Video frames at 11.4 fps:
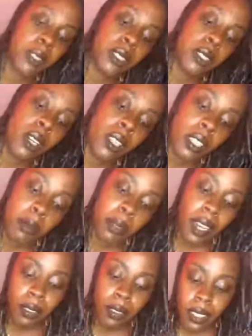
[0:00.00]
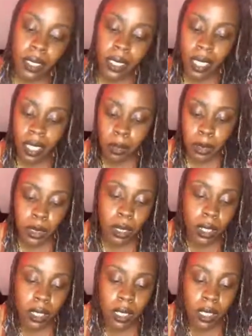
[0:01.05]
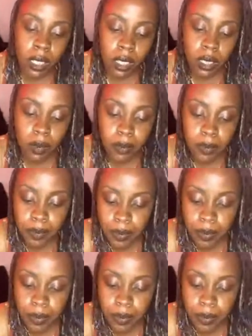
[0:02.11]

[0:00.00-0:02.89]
I won't say I'm stalling, but I really am stalling.